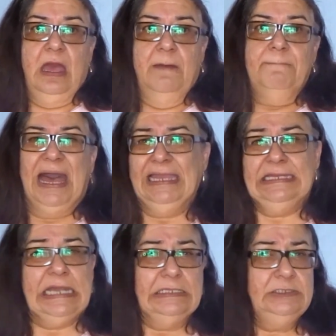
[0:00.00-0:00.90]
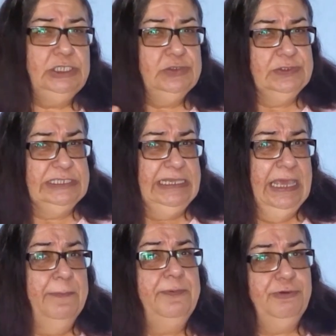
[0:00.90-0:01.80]
By not using
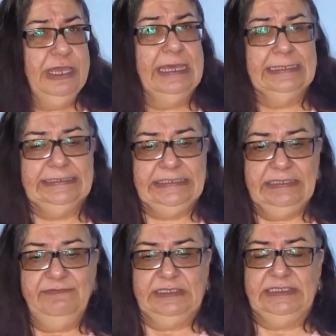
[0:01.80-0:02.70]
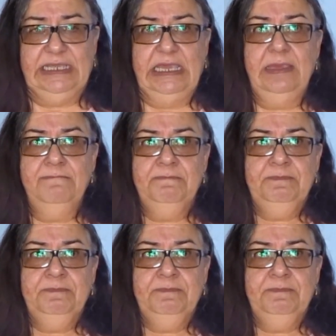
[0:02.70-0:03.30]
a pre-activity,